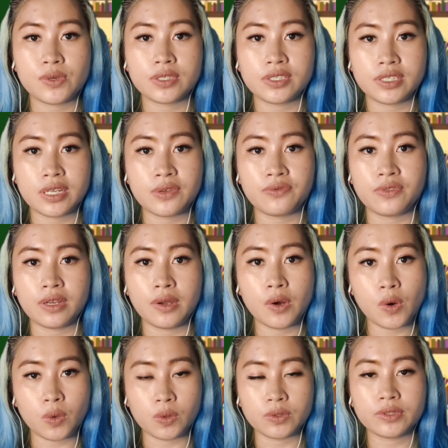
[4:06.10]
to achieve the
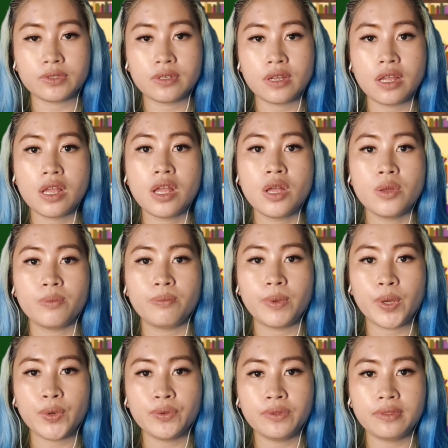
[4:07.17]
goals.
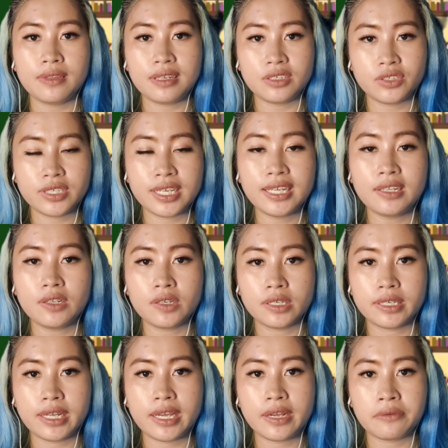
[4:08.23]
Both teaching and
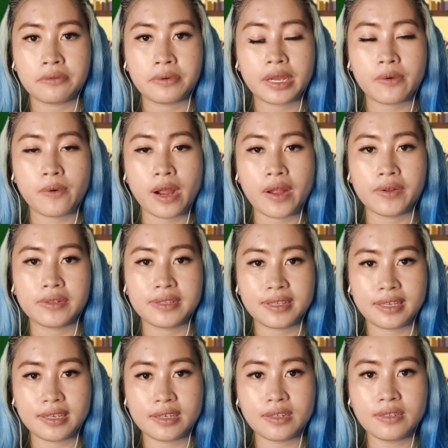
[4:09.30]
learning require
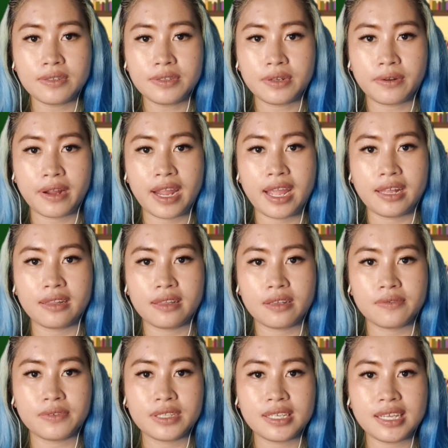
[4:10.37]
skills,
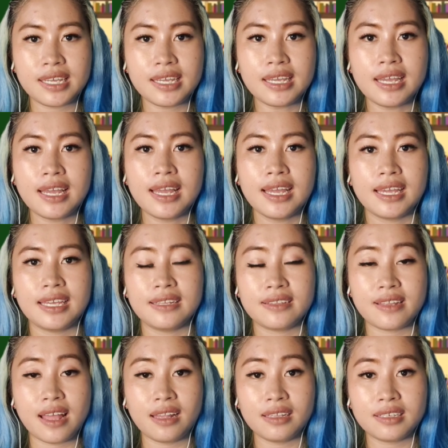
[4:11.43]
creativity,
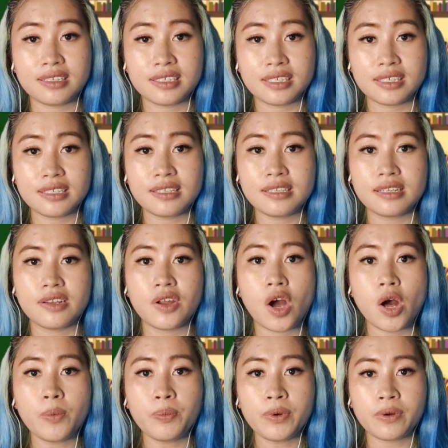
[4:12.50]
intelligence, and
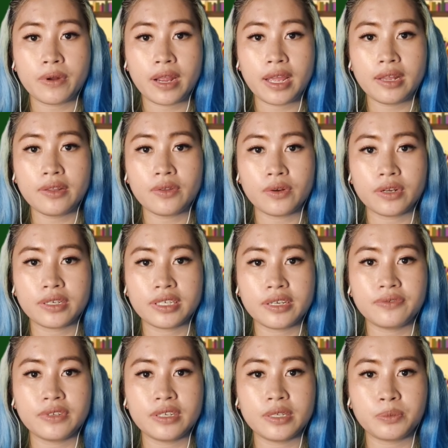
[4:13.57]
operate or
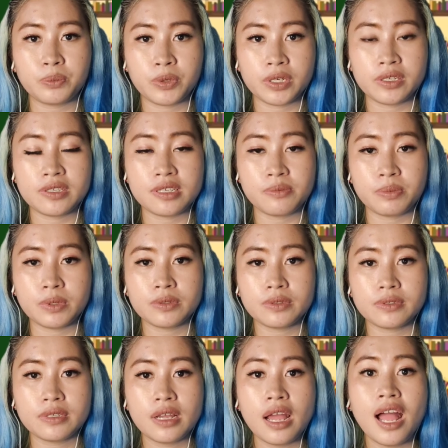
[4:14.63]
definite
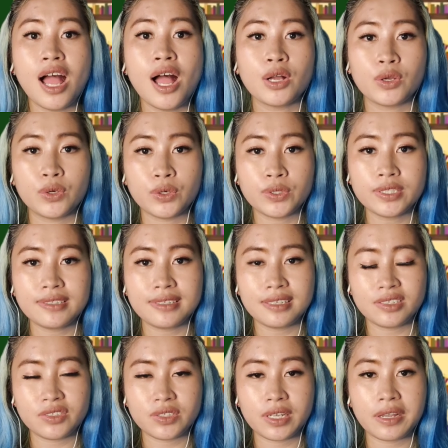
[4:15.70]
principles. Good
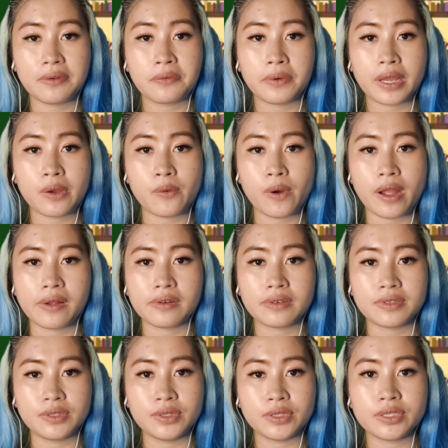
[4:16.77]
teaching
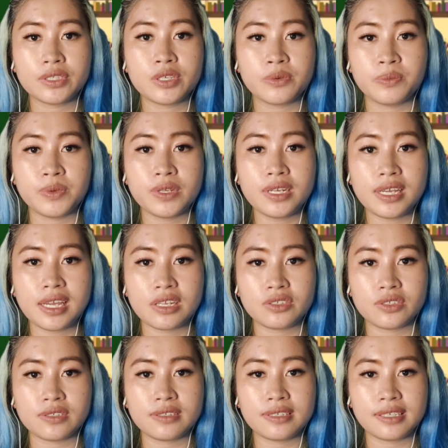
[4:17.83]
requires good
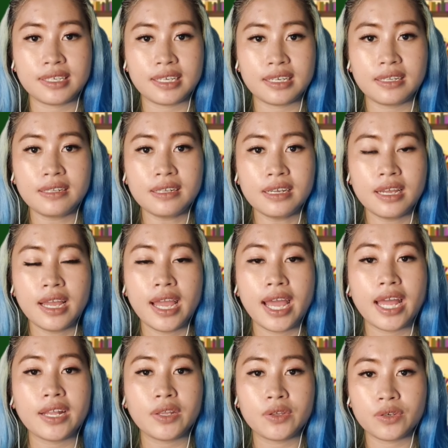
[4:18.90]
communication skill,
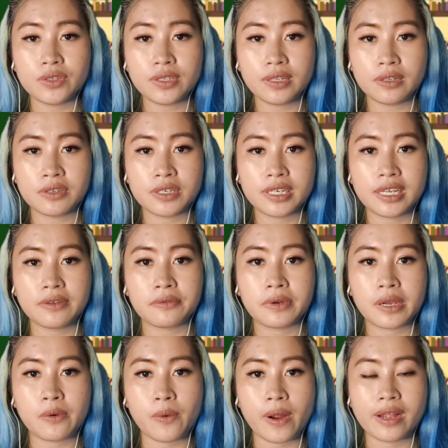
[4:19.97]
and good learning
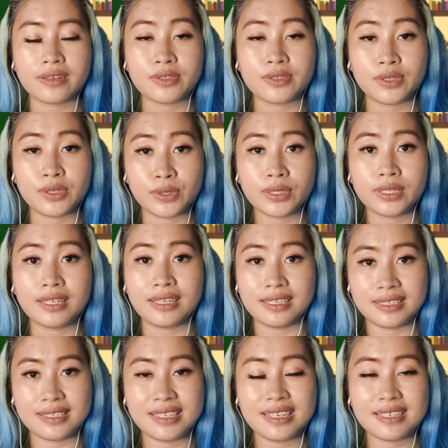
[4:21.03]
requires good
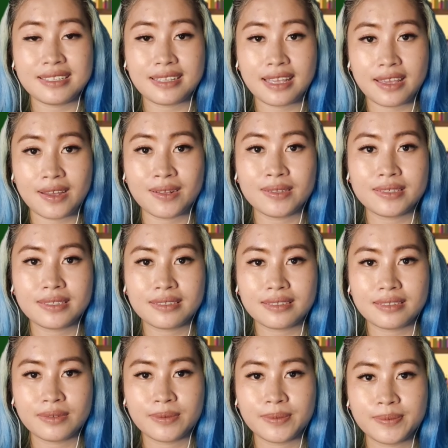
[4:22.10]
listening
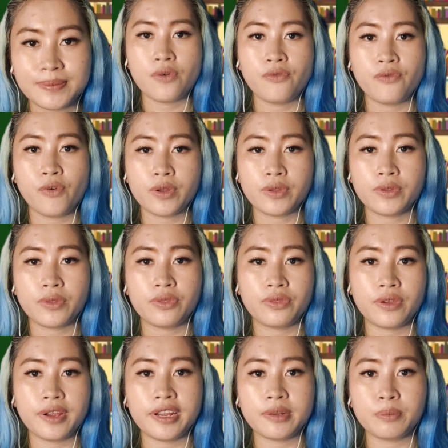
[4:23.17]
skills. For the
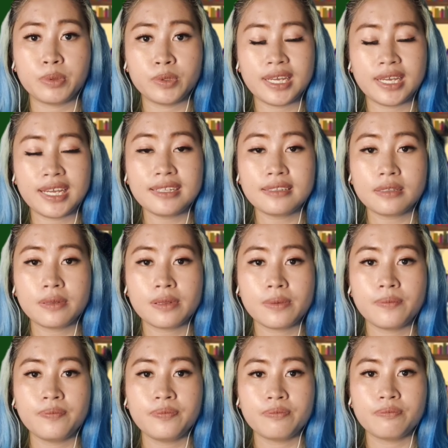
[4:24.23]
third bullet,
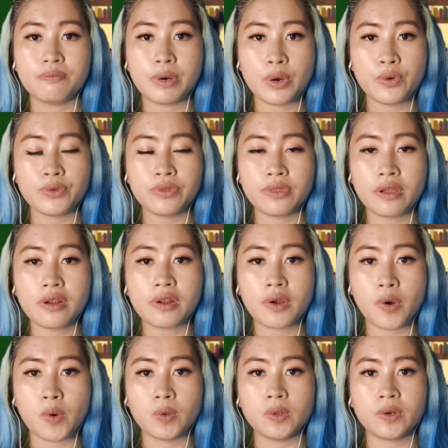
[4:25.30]
both are
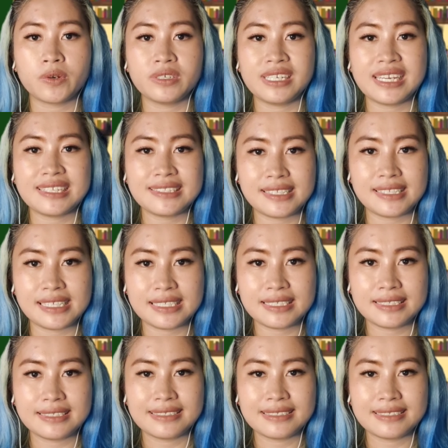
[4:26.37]
goal-oriented.